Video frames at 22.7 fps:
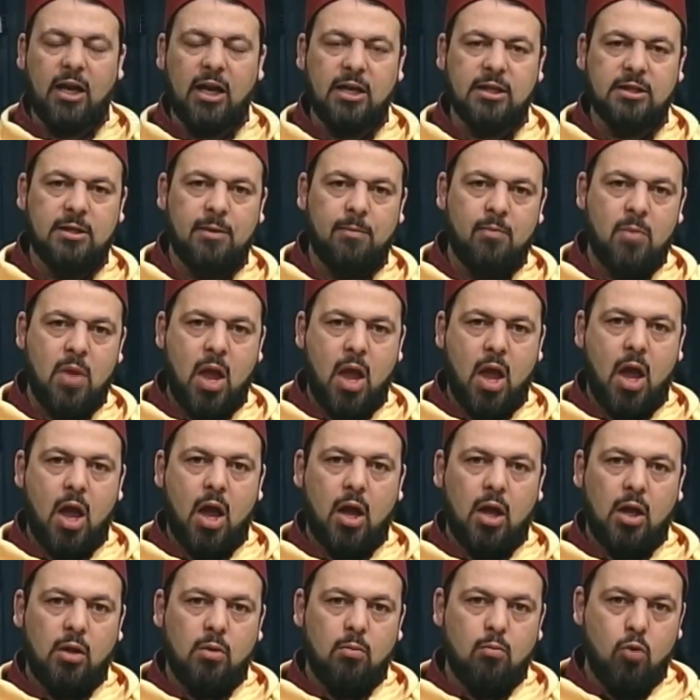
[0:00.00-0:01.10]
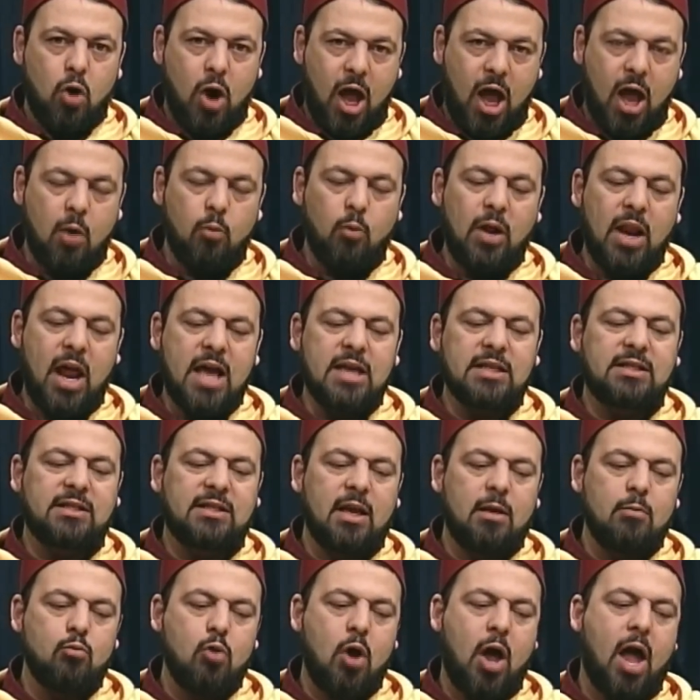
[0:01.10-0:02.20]
is when I
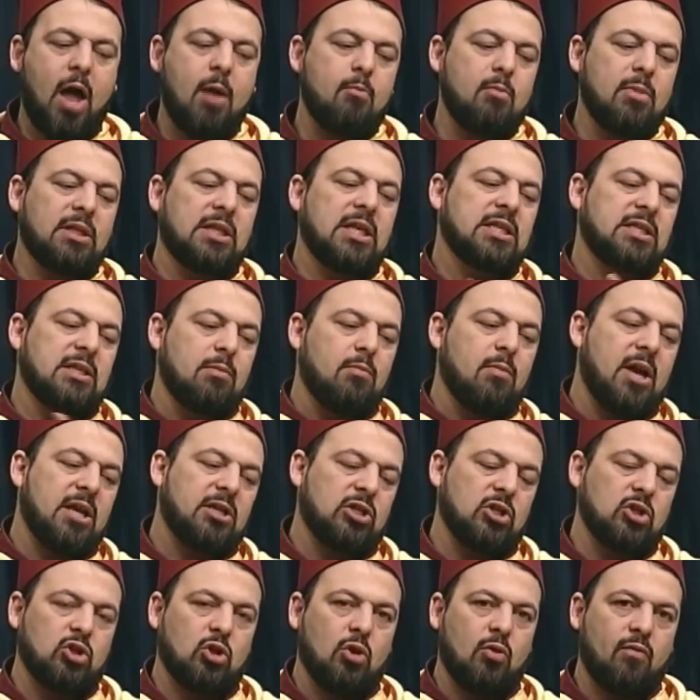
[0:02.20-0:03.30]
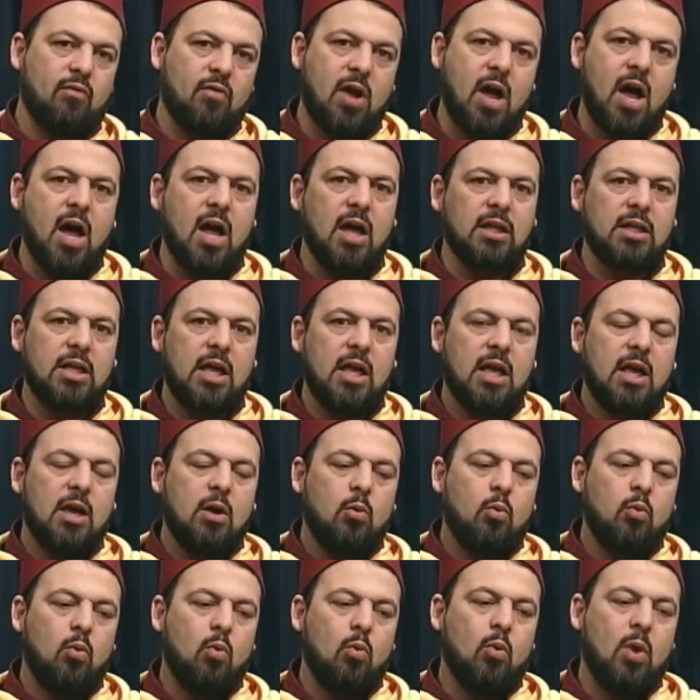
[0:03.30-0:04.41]
say Muhammad is the messenger of God,
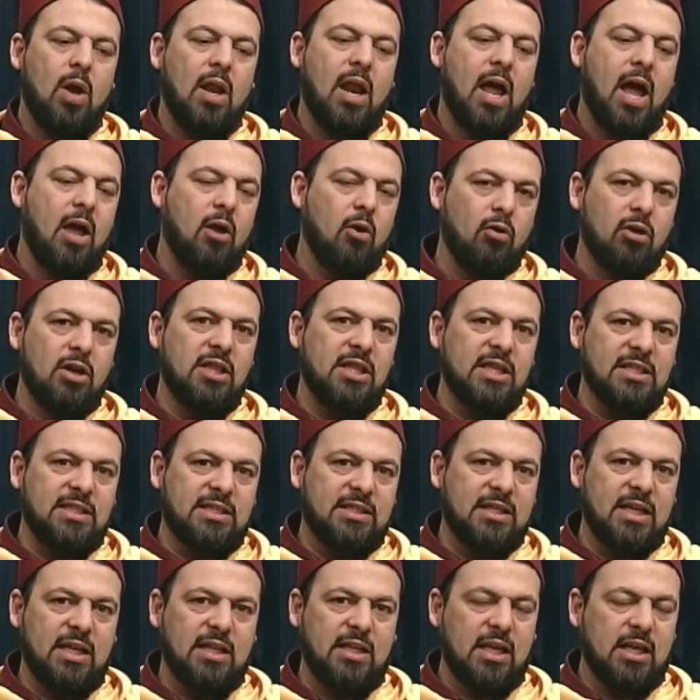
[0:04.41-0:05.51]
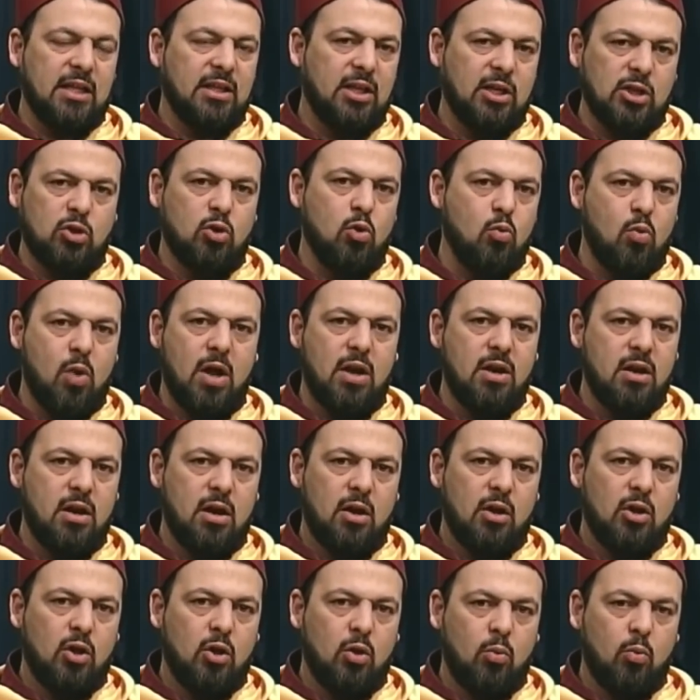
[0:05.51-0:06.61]
well, I already said there is no one
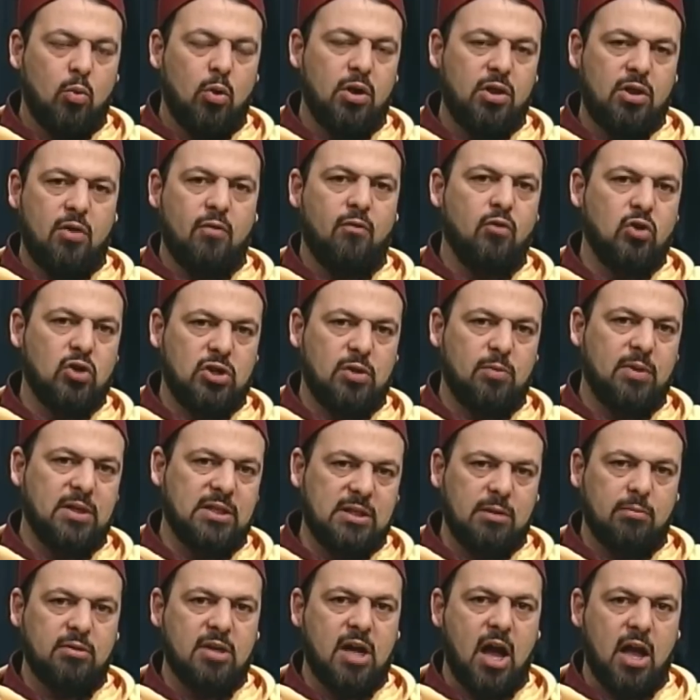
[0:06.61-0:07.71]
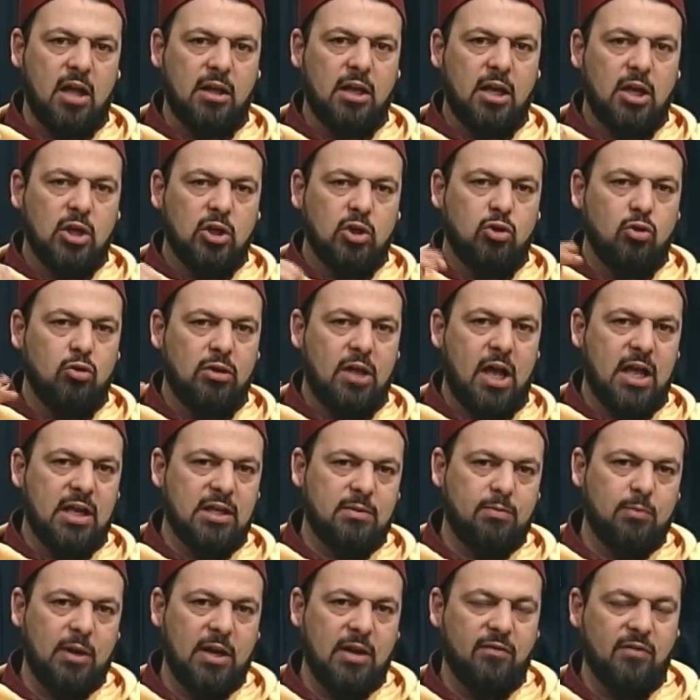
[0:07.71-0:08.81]
worthy of worship except God. So
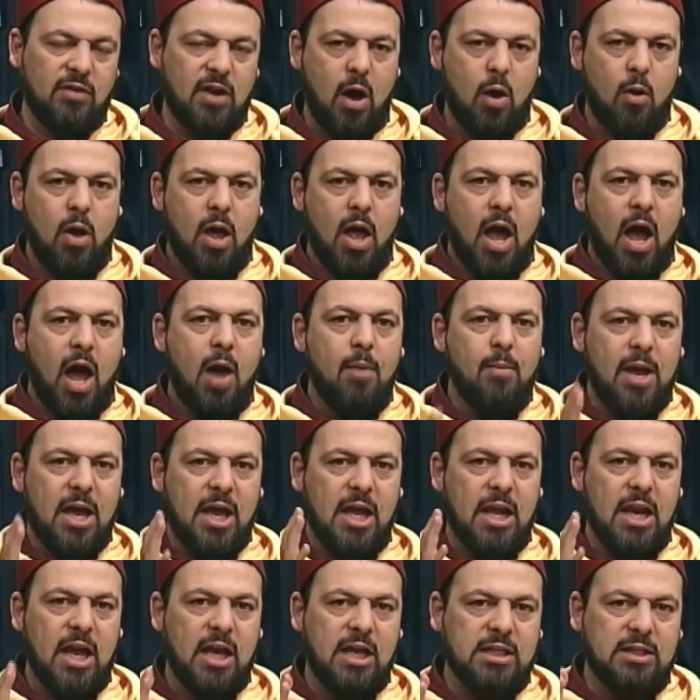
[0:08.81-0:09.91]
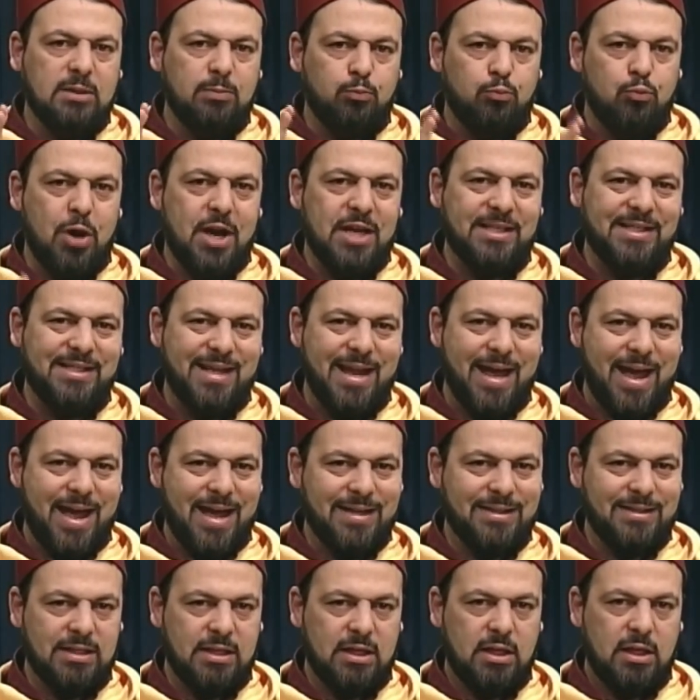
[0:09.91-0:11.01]
that's belief. Now, how am I going to express
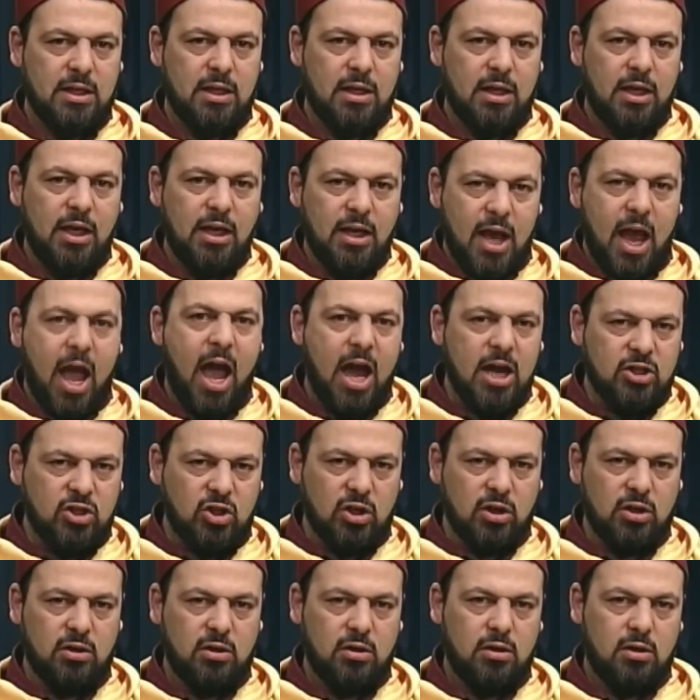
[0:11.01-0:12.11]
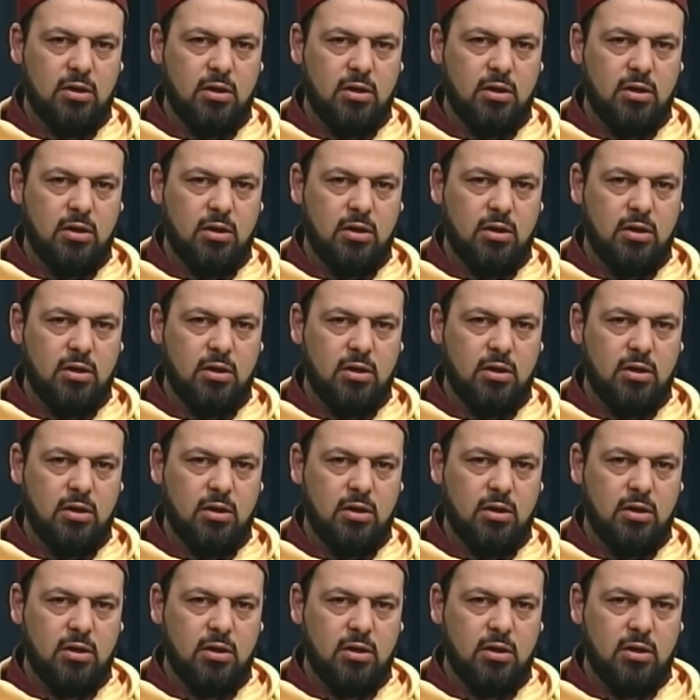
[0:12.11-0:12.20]
that in action?